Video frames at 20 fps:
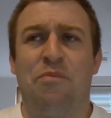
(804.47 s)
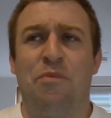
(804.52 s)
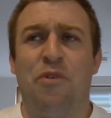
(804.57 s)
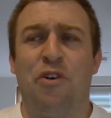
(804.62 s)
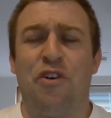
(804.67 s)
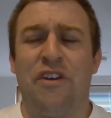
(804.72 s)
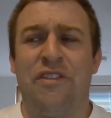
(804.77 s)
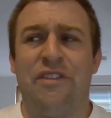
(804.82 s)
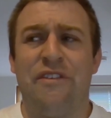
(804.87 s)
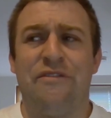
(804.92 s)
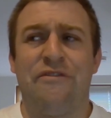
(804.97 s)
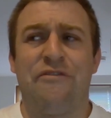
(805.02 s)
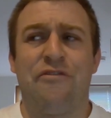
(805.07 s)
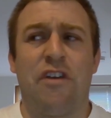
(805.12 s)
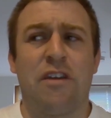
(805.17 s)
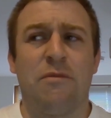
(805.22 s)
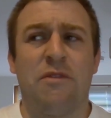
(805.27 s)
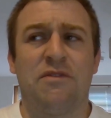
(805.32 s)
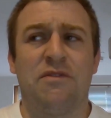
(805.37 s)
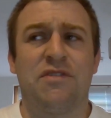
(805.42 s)
put in the
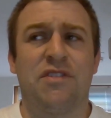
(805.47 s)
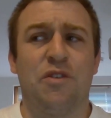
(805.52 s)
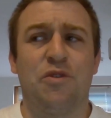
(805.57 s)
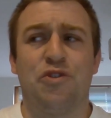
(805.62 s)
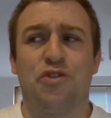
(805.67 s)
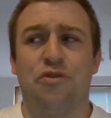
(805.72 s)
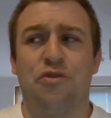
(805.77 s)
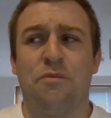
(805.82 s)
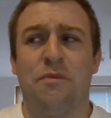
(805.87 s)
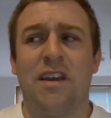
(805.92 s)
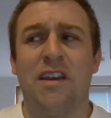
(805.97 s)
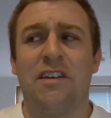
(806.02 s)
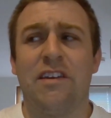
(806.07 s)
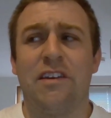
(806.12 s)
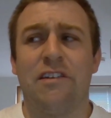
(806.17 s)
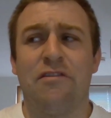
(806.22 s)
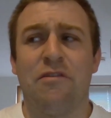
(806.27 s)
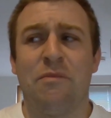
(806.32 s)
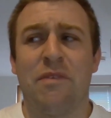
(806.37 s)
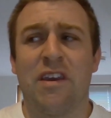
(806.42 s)
frame of social
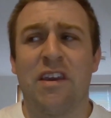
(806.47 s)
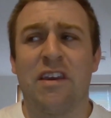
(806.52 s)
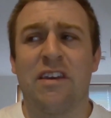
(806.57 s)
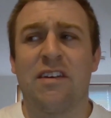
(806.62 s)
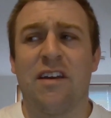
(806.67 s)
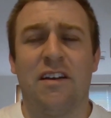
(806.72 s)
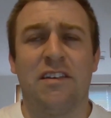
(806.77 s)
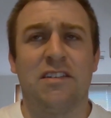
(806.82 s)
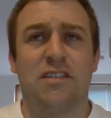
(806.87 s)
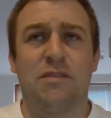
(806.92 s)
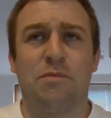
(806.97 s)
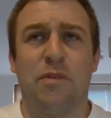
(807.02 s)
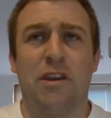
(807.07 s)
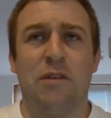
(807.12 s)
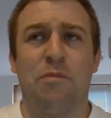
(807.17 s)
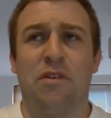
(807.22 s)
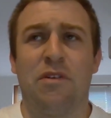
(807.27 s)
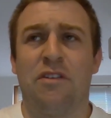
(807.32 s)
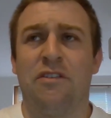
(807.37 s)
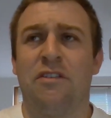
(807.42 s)
media and being kind to
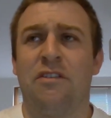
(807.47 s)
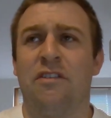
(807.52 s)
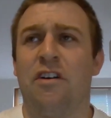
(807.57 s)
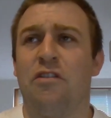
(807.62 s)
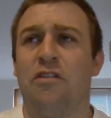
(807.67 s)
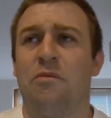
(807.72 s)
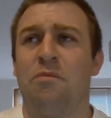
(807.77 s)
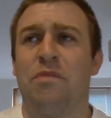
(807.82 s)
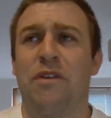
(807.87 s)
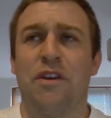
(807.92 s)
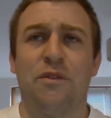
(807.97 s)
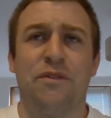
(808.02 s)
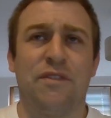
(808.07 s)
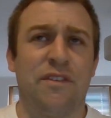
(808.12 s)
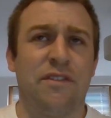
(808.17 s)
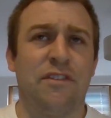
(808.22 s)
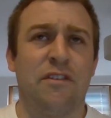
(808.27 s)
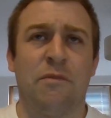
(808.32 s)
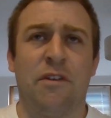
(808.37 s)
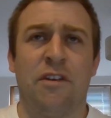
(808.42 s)
people and not
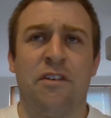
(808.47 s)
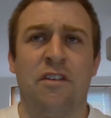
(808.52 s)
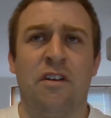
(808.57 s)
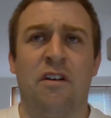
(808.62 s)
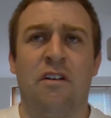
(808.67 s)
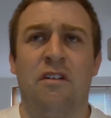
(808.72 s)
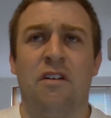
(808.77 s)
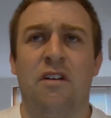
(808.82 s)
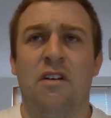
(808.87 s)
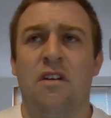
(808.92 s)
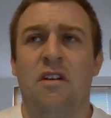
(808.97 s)
abusing them and not